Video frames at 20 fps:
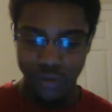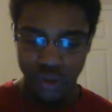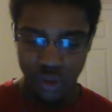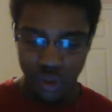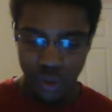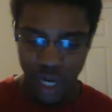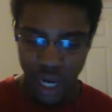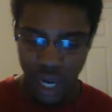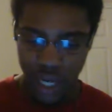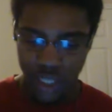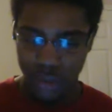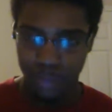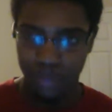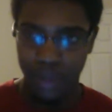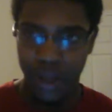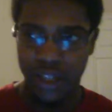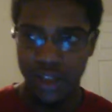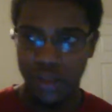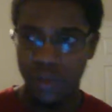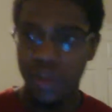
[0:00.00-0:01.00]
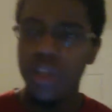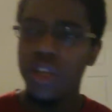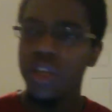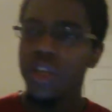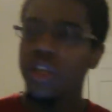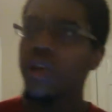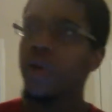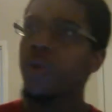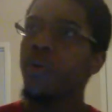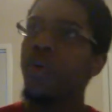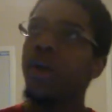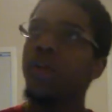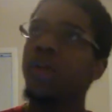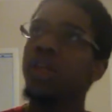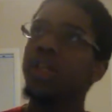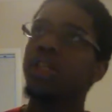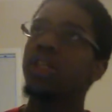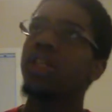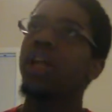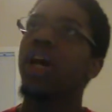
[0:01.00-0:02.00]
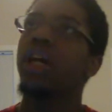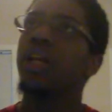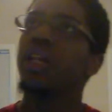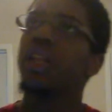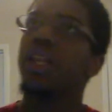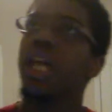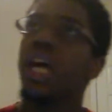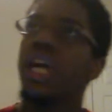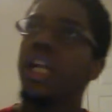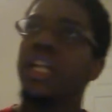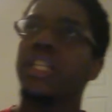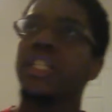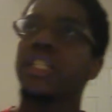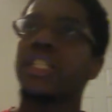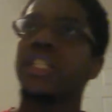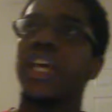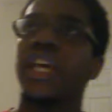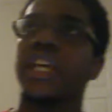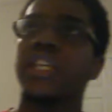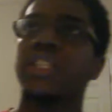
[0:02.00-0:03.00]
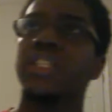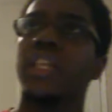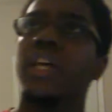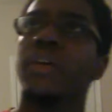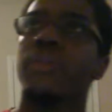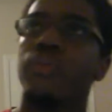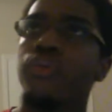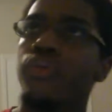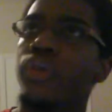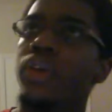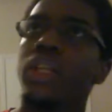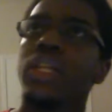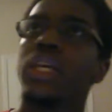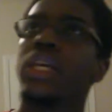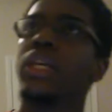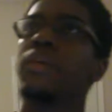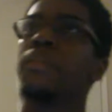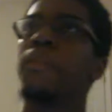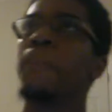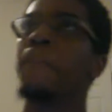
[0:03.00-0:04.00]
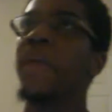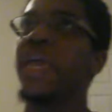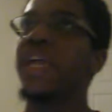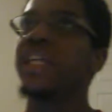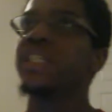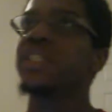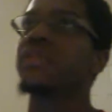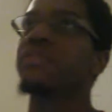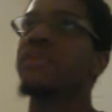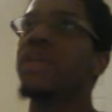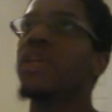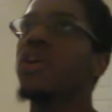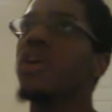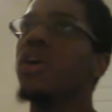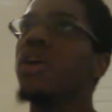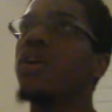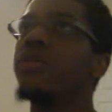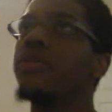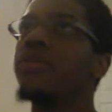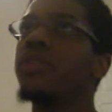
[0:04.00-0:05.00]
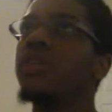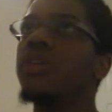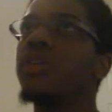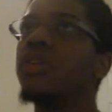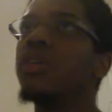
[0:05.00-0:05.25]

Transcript: Zodiac's pissing. There's not a lot of decks that really piss me off.